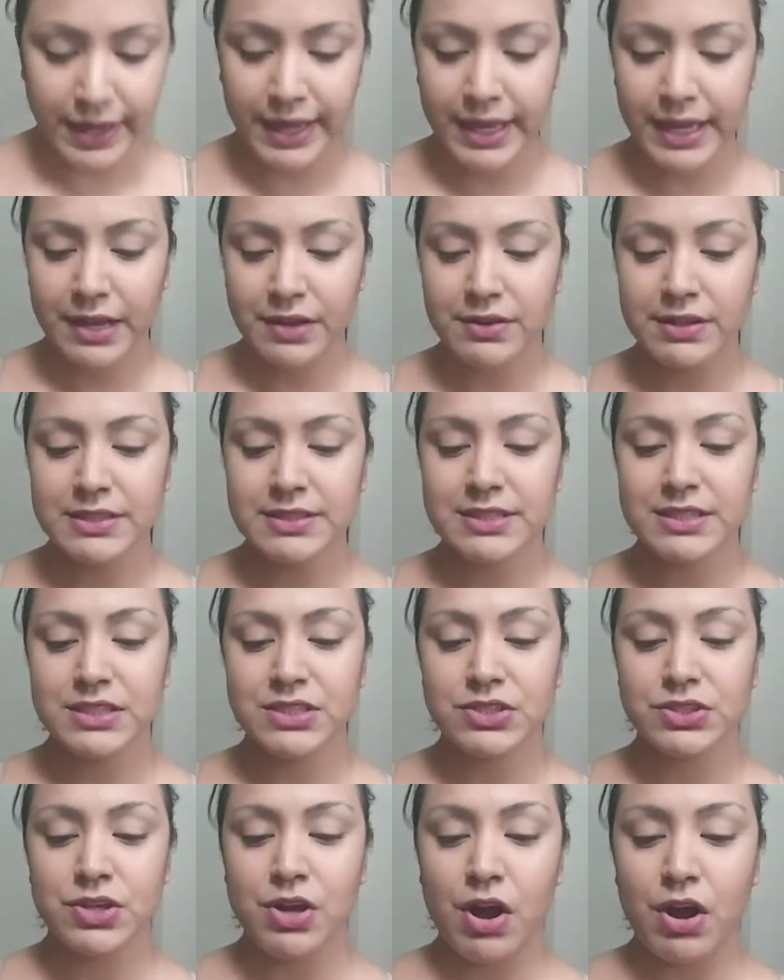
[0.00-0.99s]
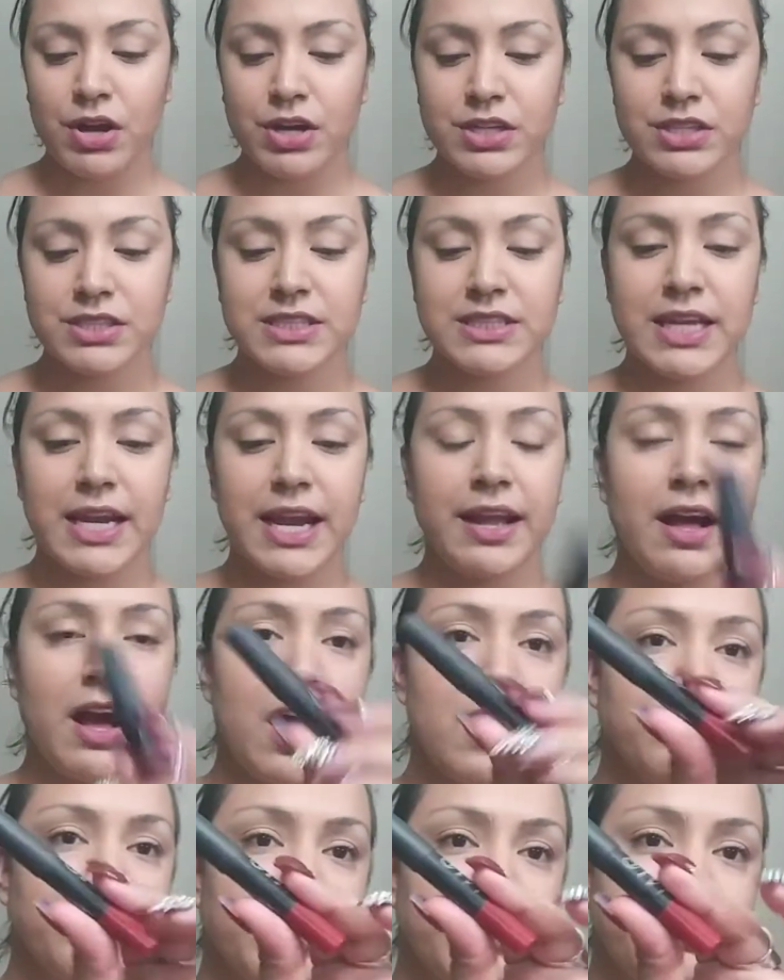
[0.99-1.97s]
here is this NARS that I
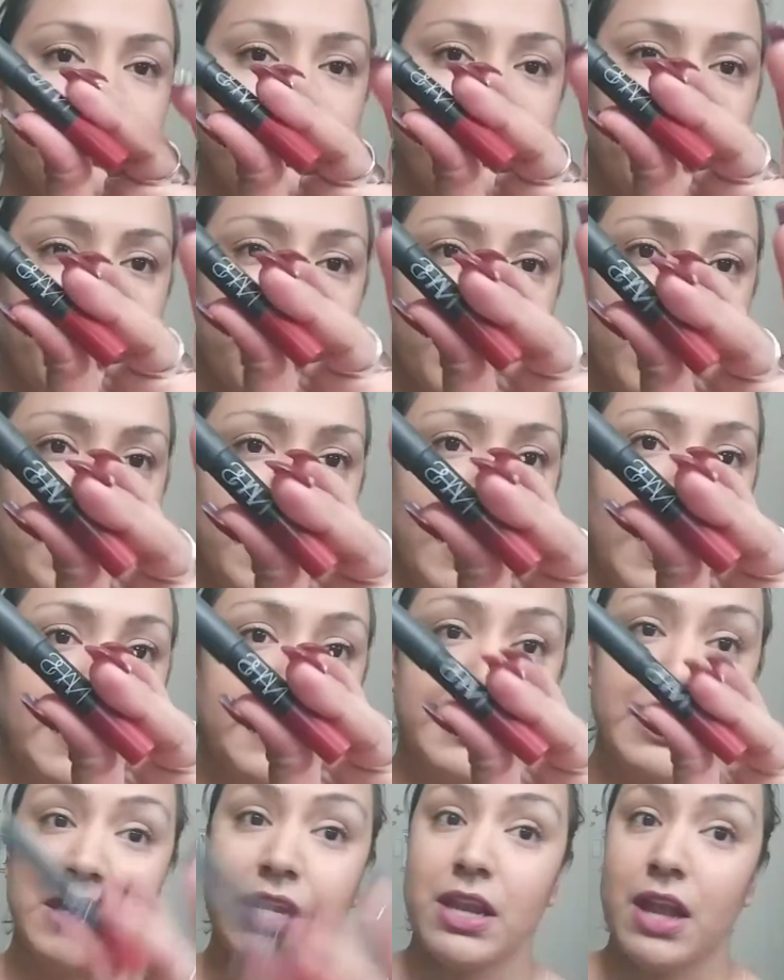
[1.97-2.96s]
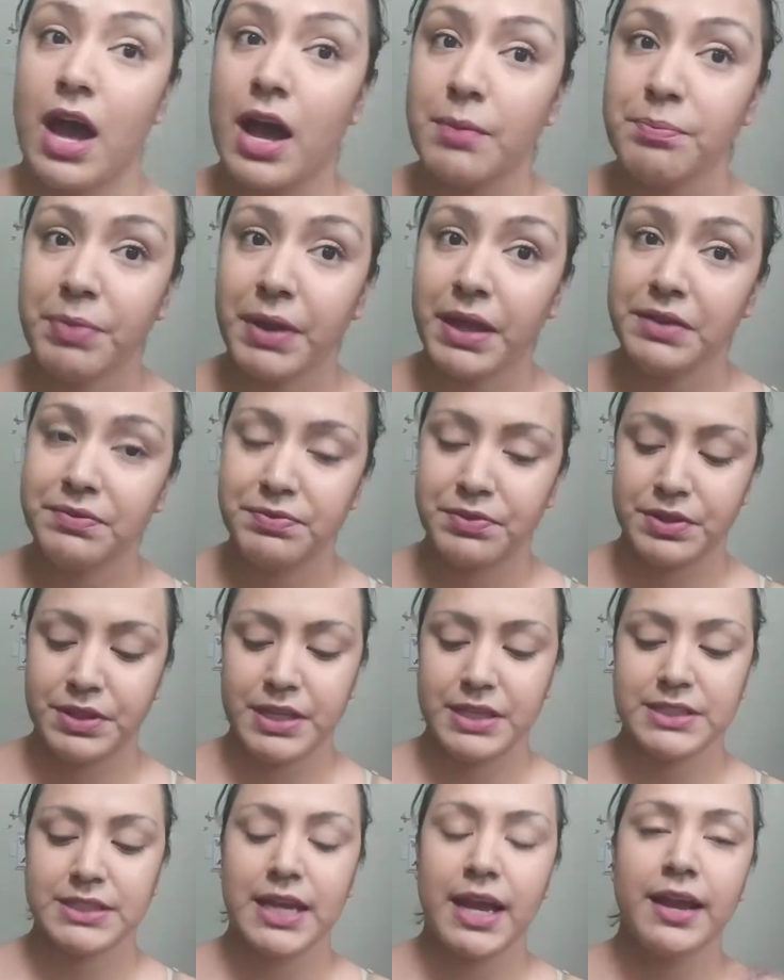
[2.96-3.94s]
got for free. I did not pay for
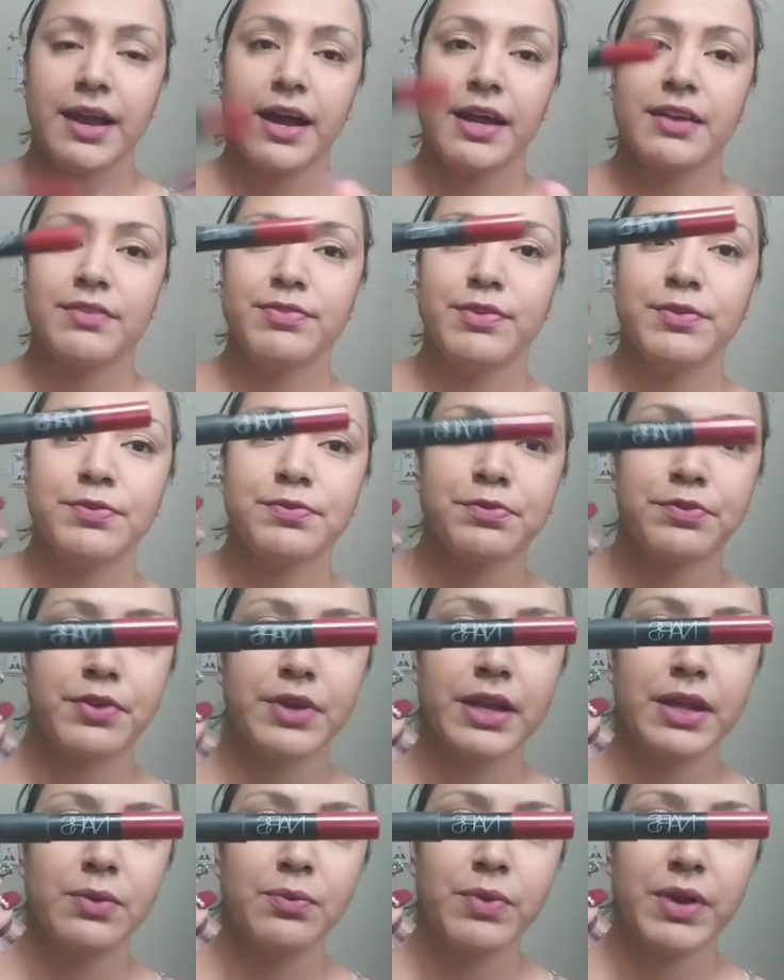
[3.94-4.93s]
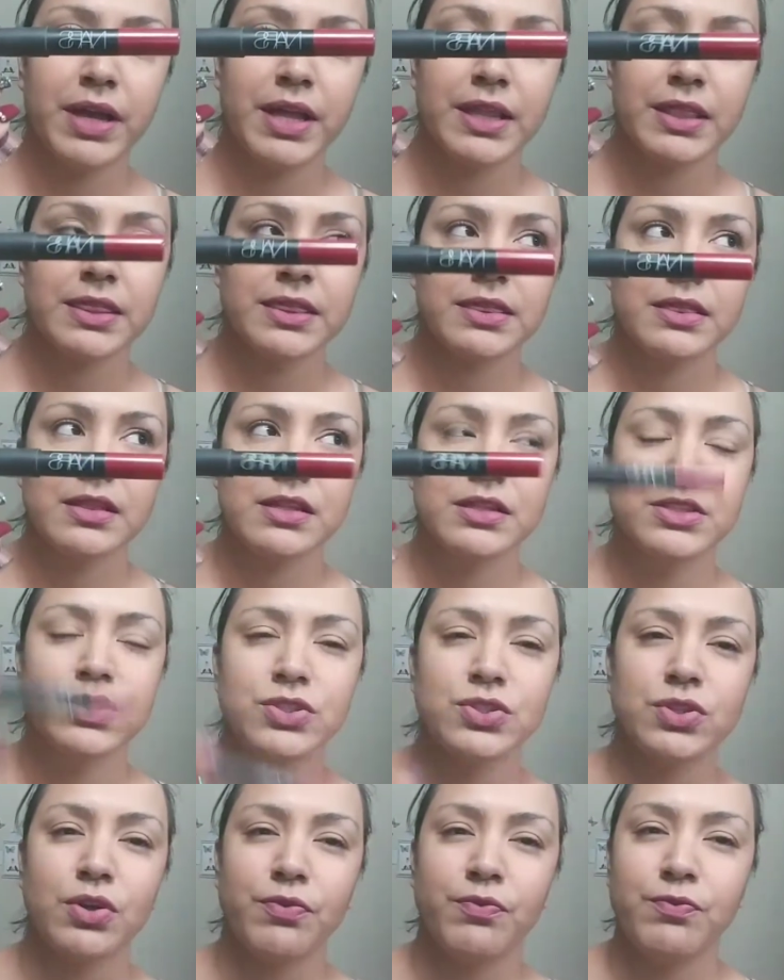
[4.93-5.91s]
this. I got it for free with
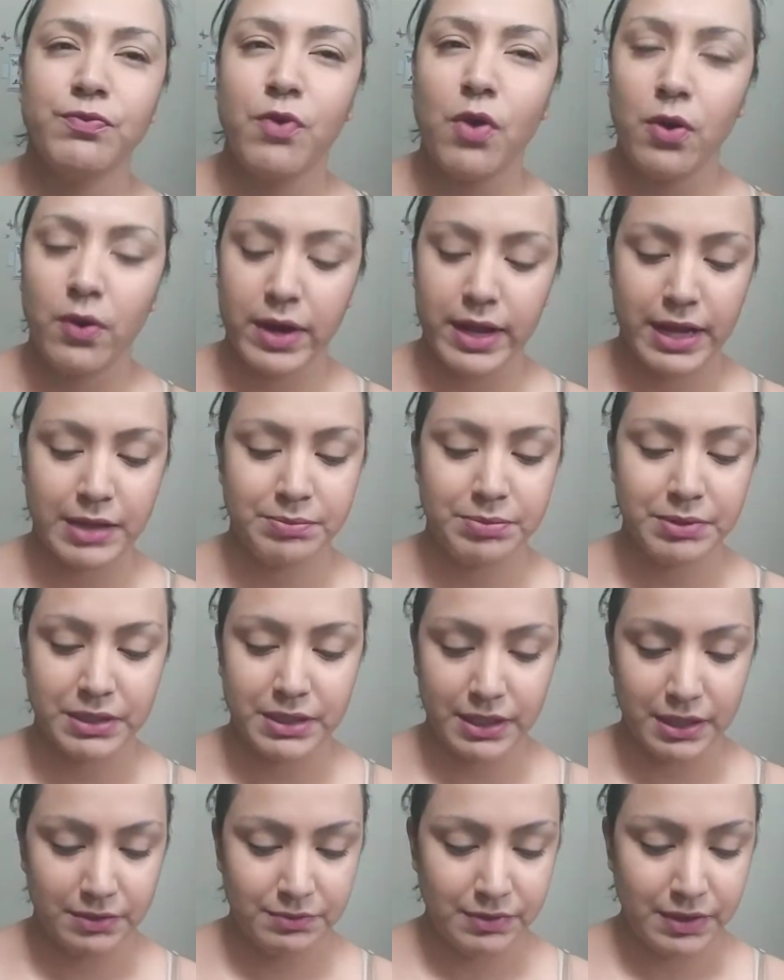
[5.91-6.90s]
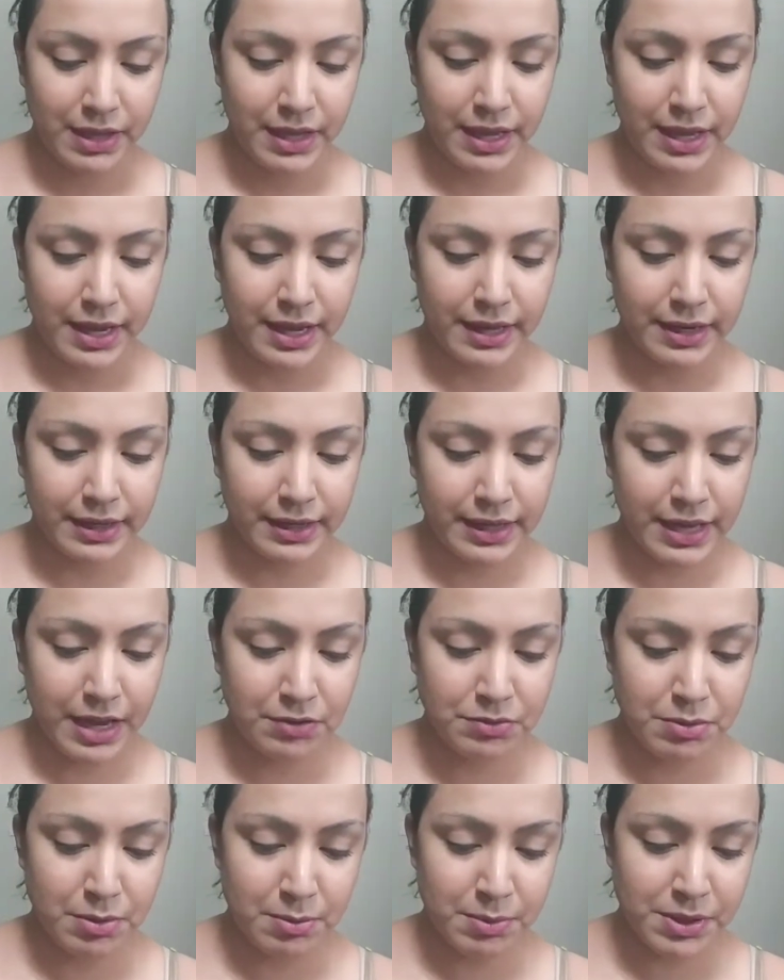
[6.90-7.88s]
Sephora, I believe. And I
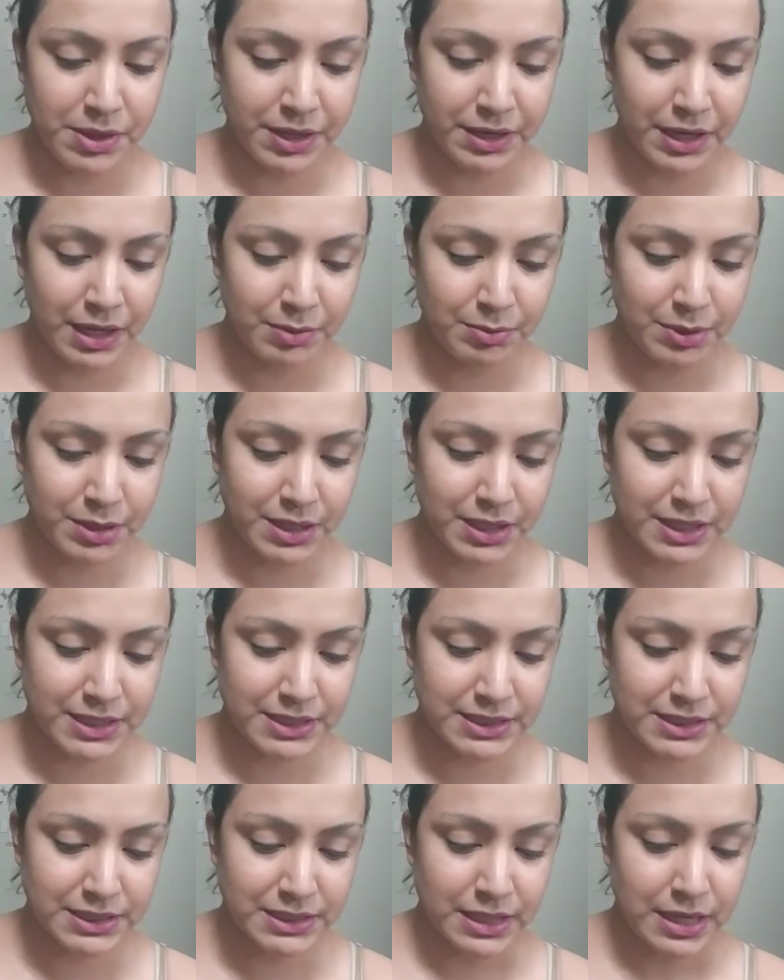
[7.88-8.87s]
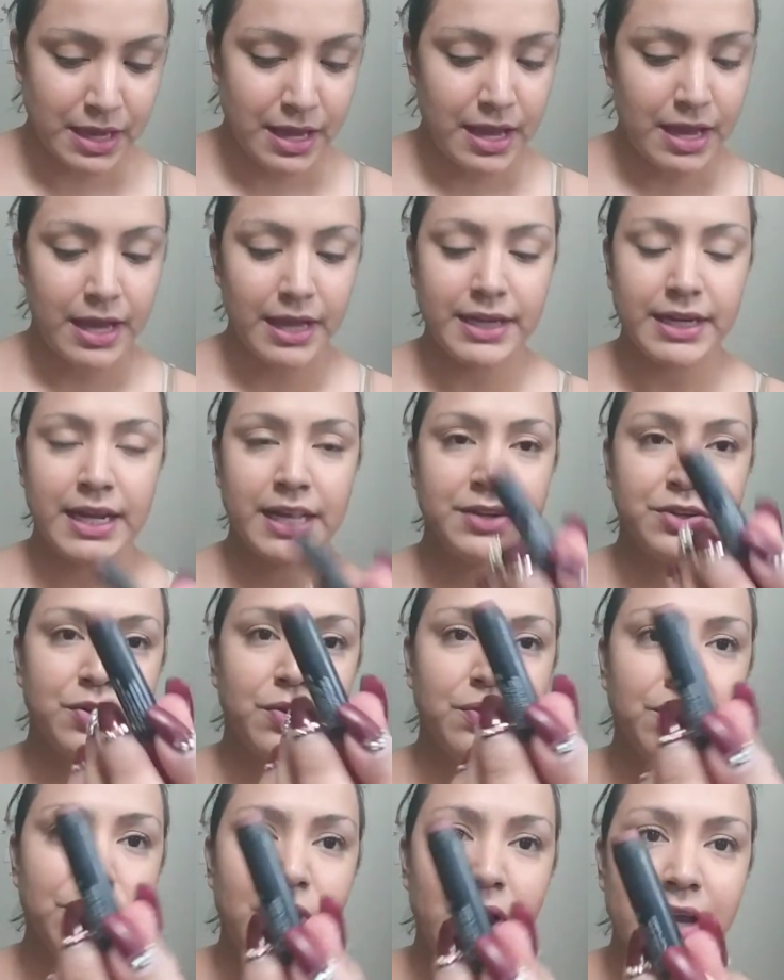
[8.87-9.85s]
can't remember the name of this. And I
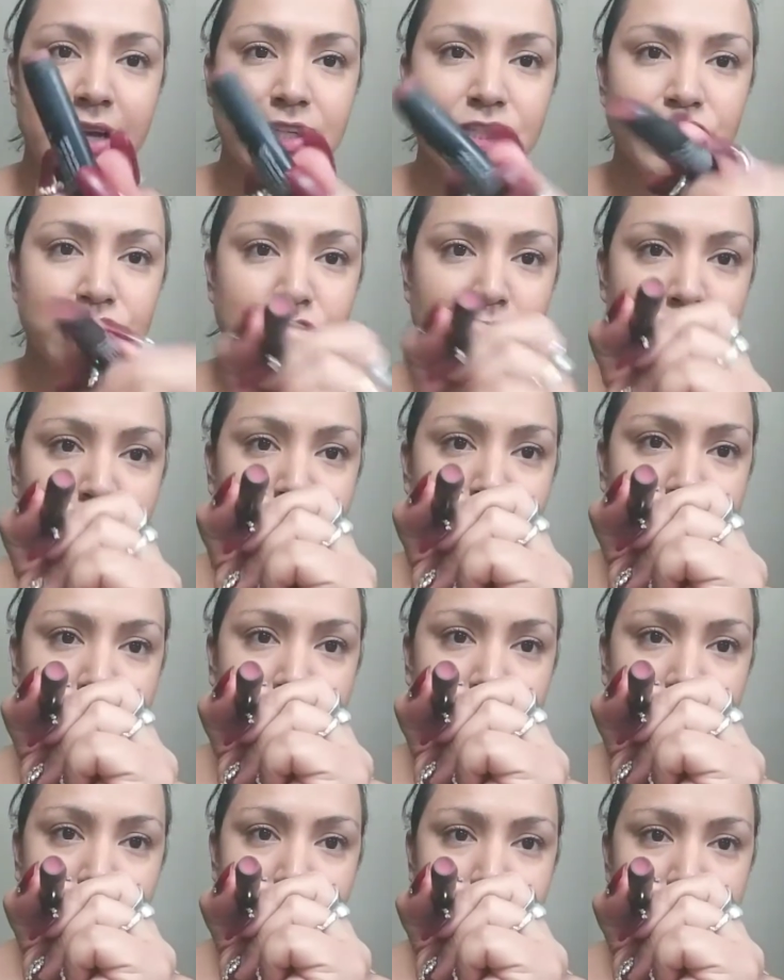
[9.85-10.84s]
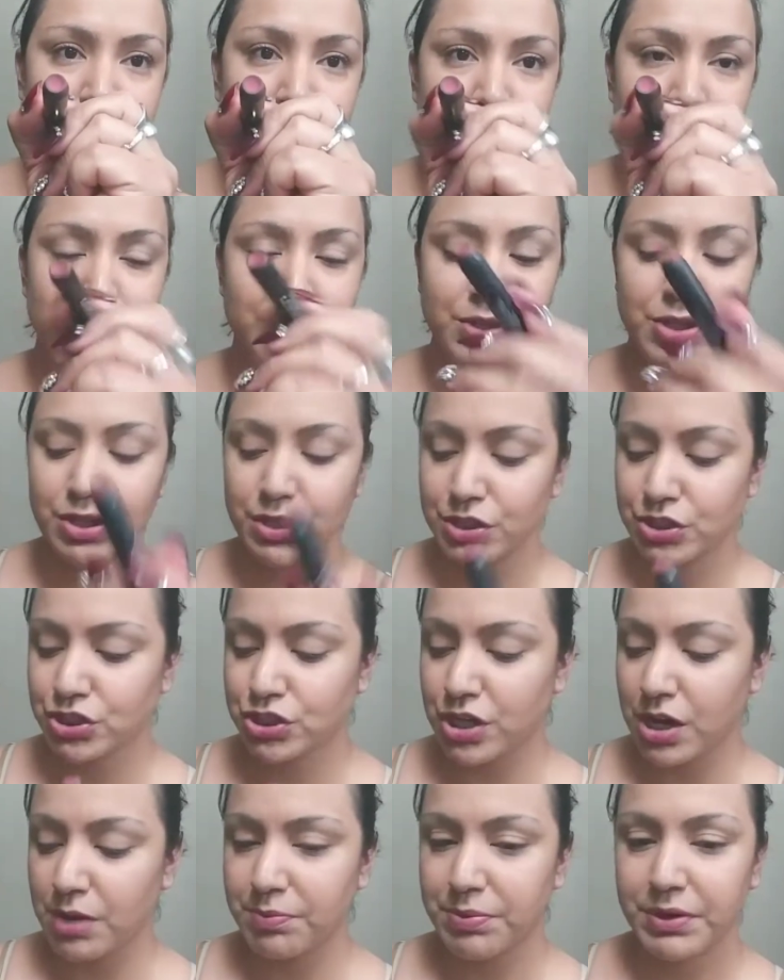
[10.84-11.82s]
don't know how to sharpen it. I'm assuming you could
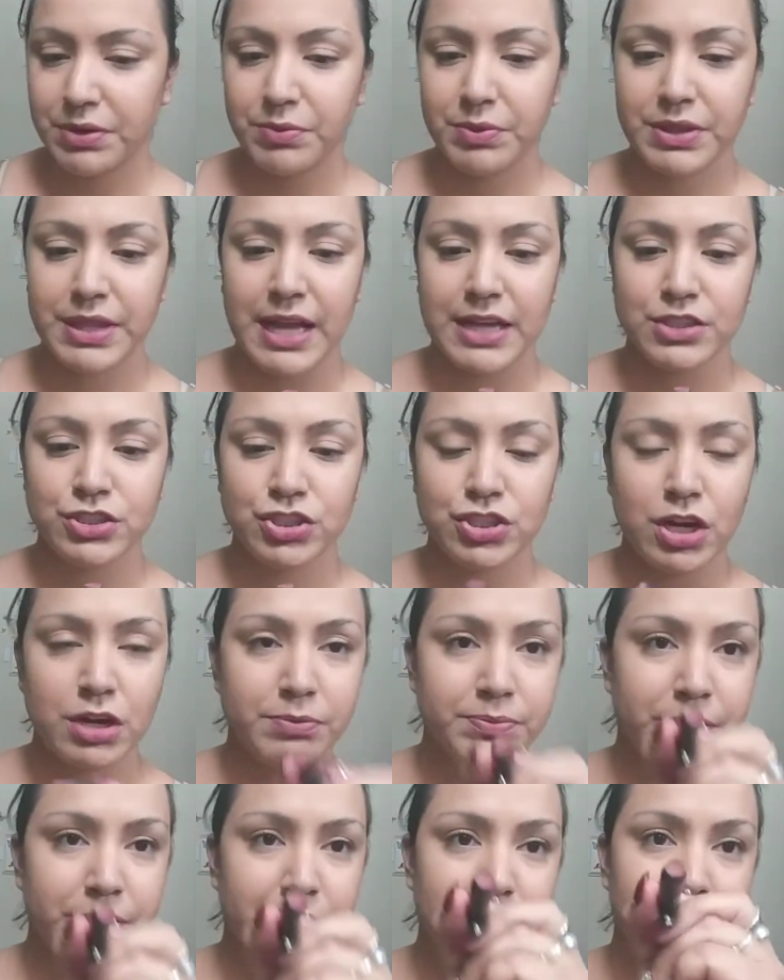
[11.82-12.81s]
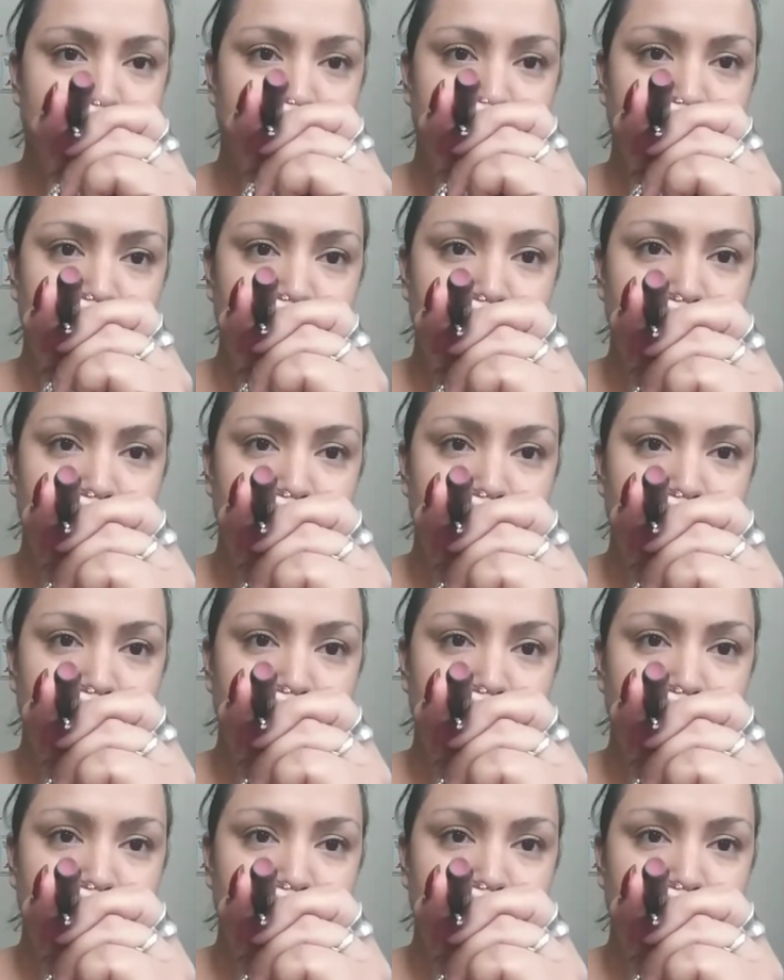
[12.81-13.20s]
sharpen it with that Sharpie, but